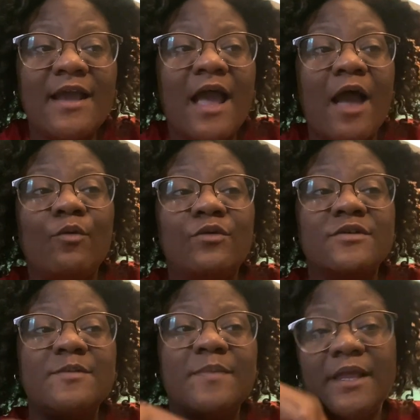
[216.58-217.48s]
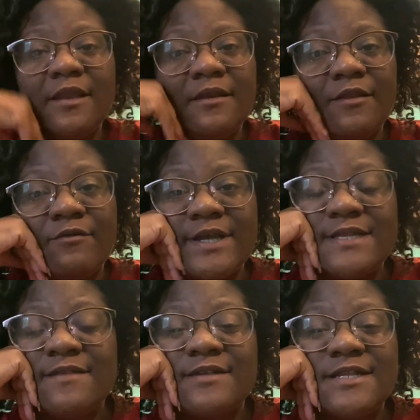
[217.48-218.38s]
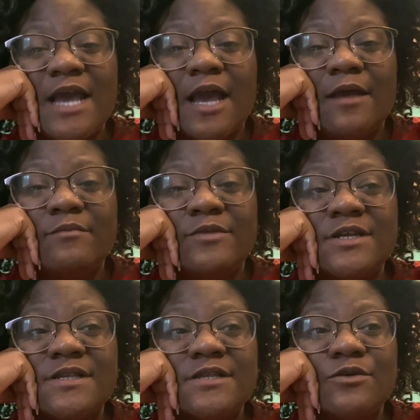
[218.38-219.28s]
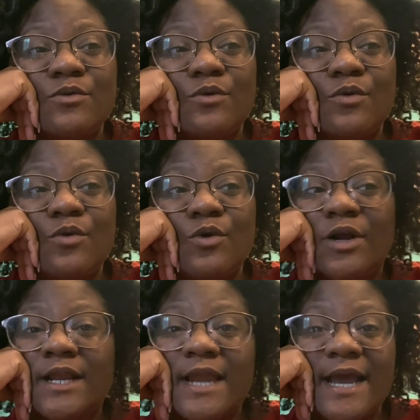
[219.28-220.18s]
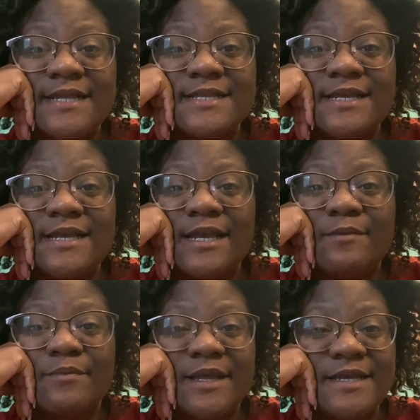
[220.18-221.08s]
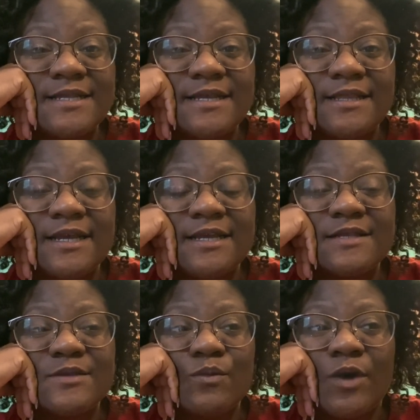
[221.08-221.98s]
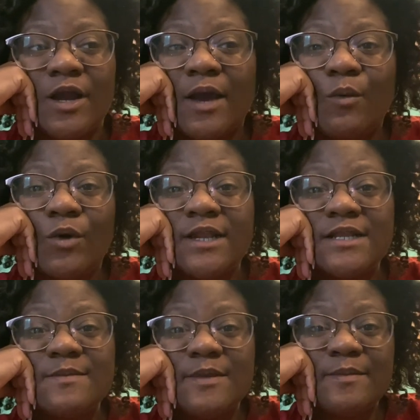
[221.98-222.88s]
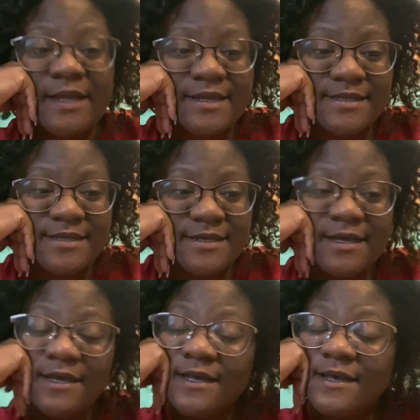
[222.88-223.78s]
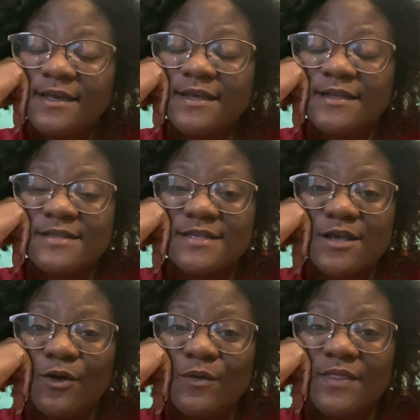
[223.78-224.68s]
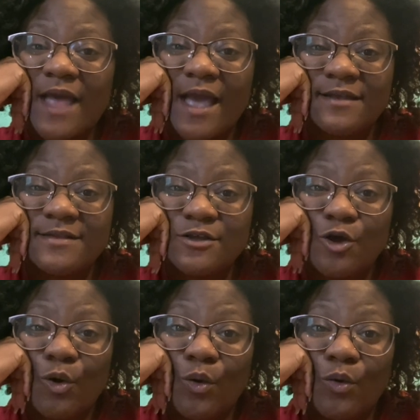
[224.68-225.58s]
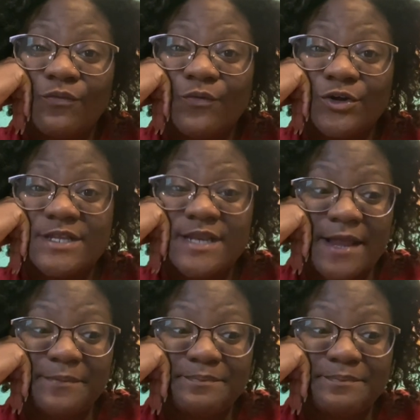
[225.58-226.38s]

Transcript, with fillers: I will spend the rest of the time just organizing and placing things where I want it to be placed. And so that is the goal for today.